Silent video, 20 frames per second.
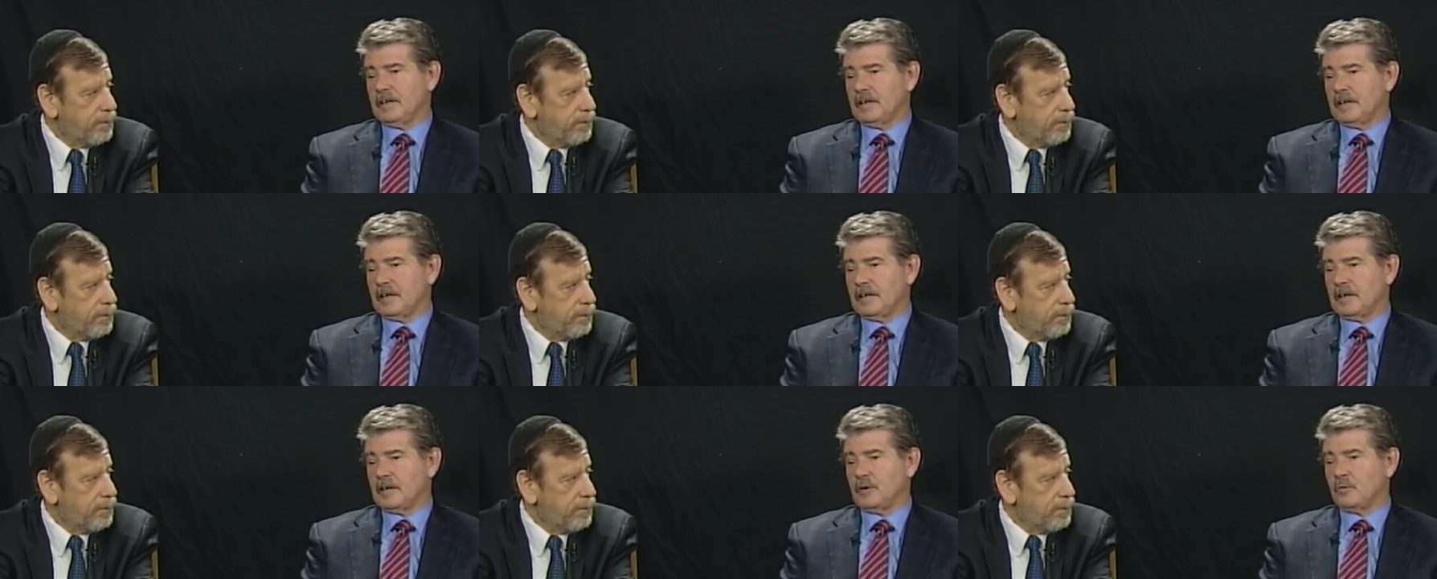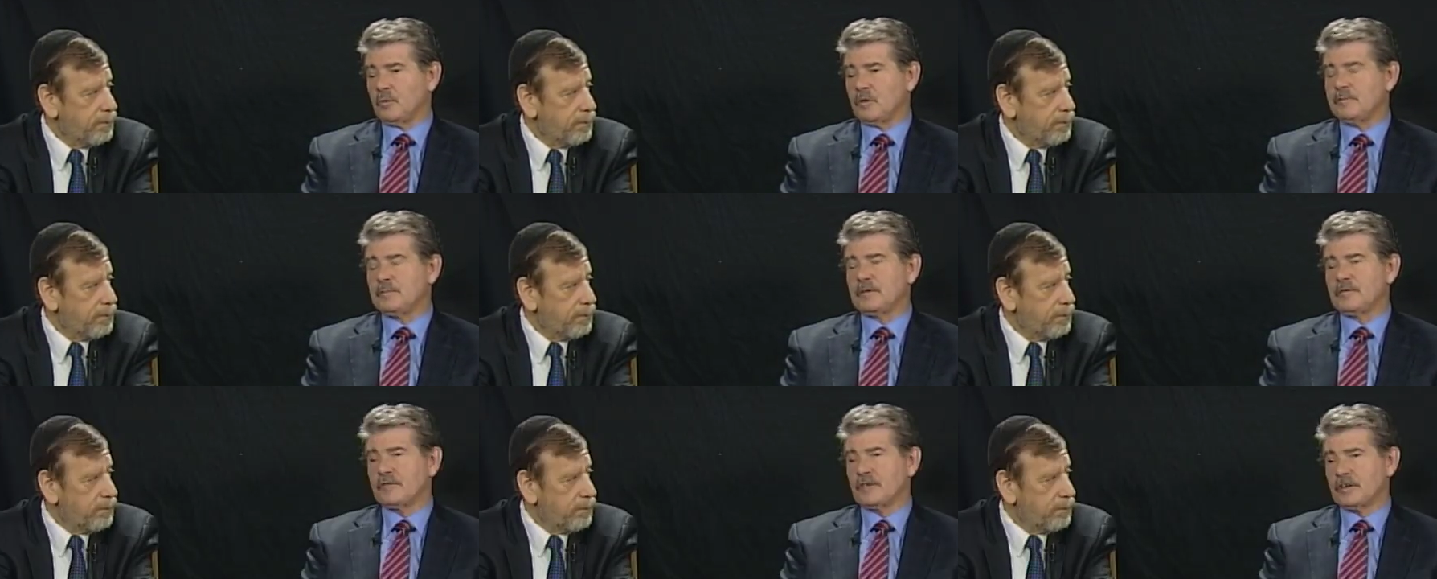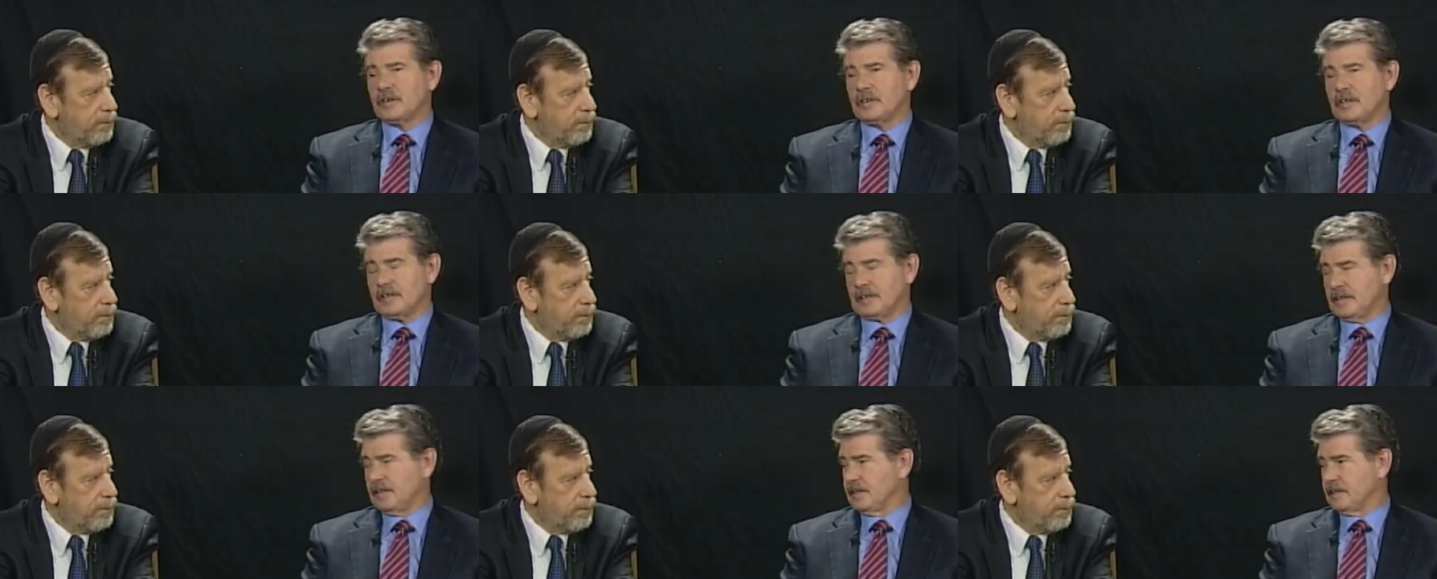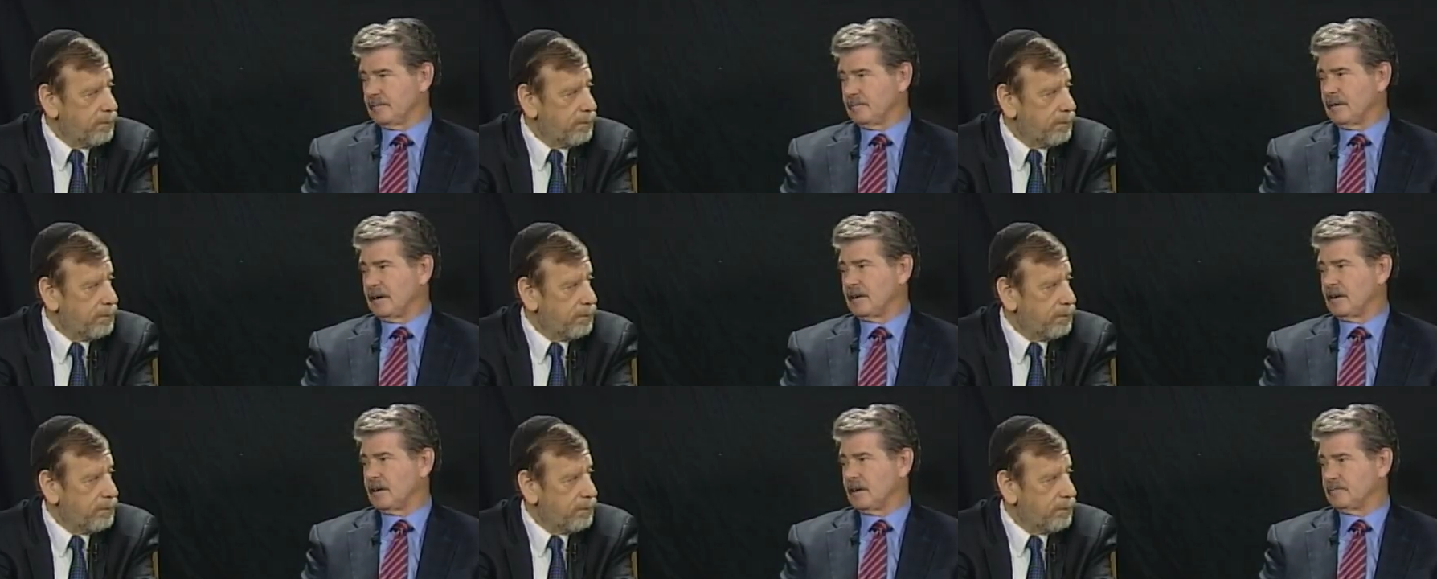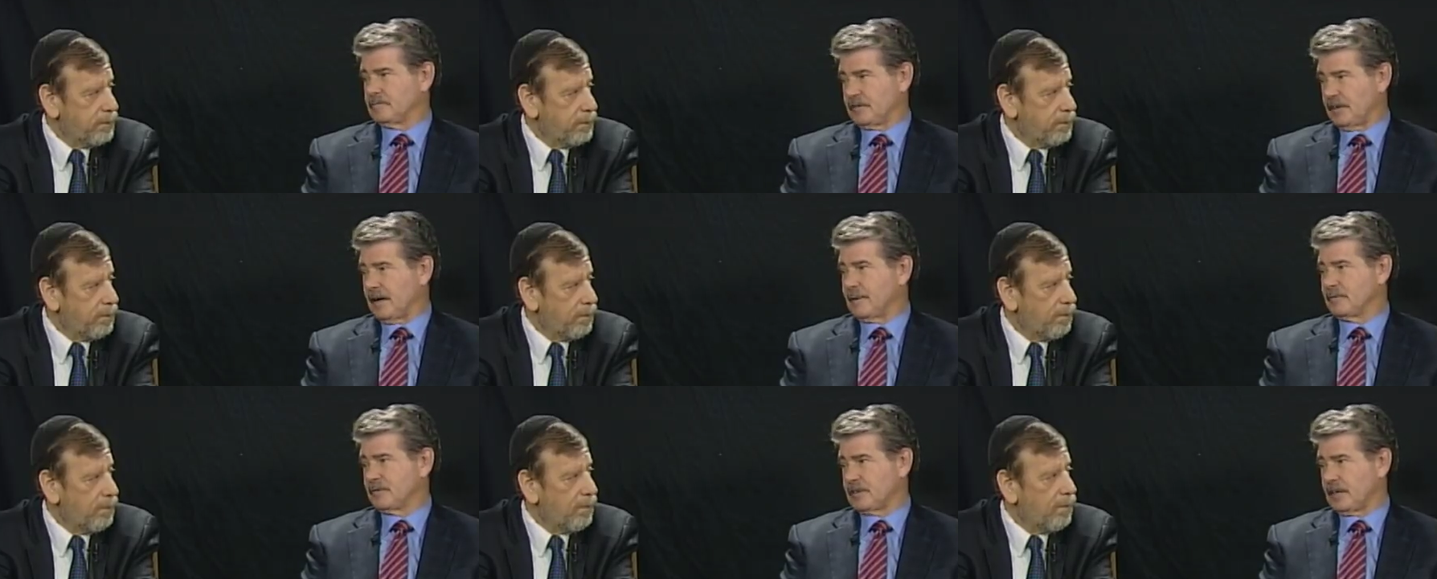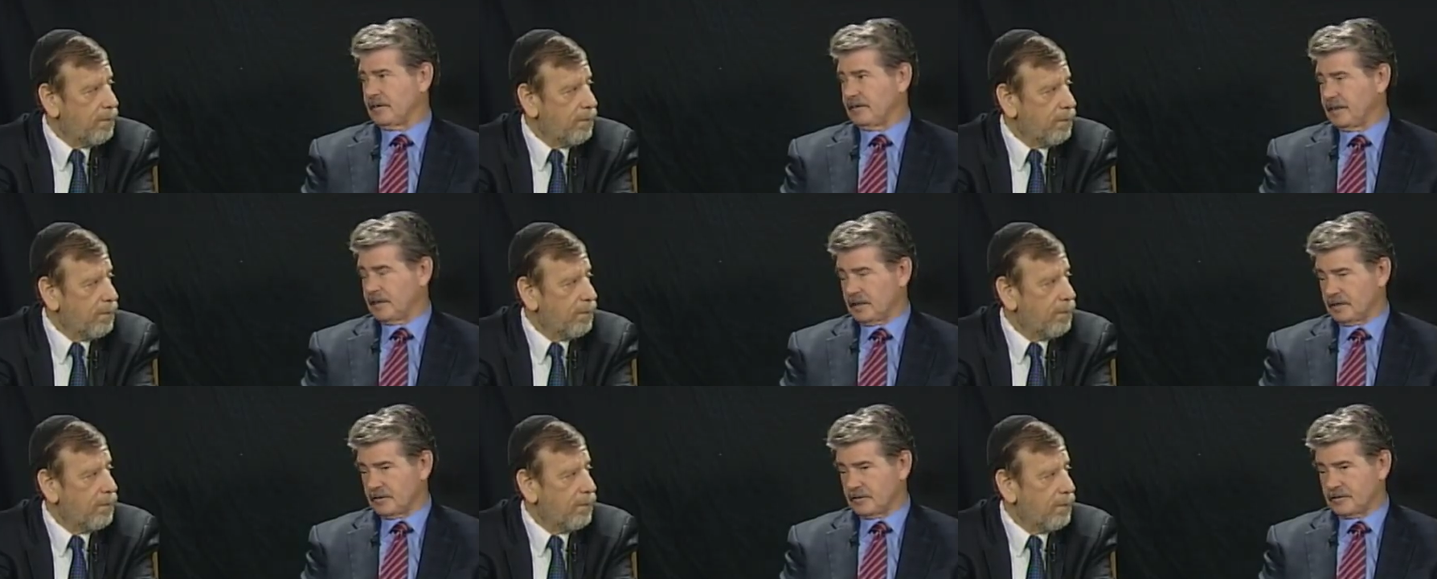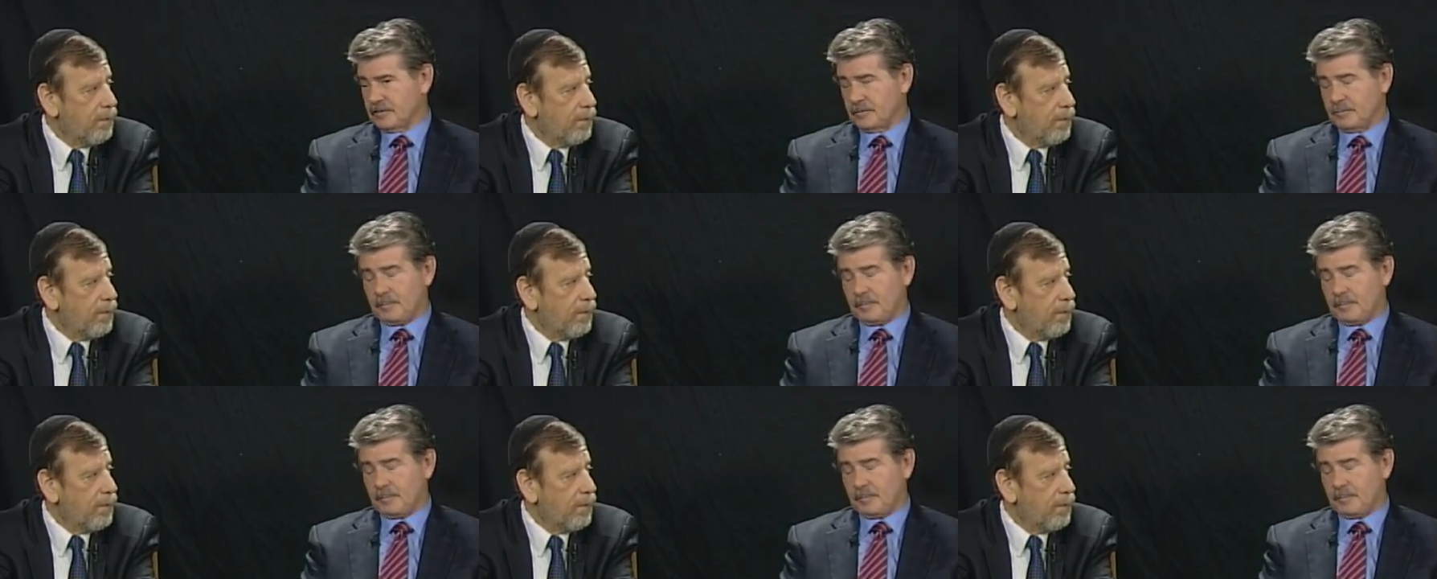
Speaker 1: uh, we've been very lucky in my job as county clerk to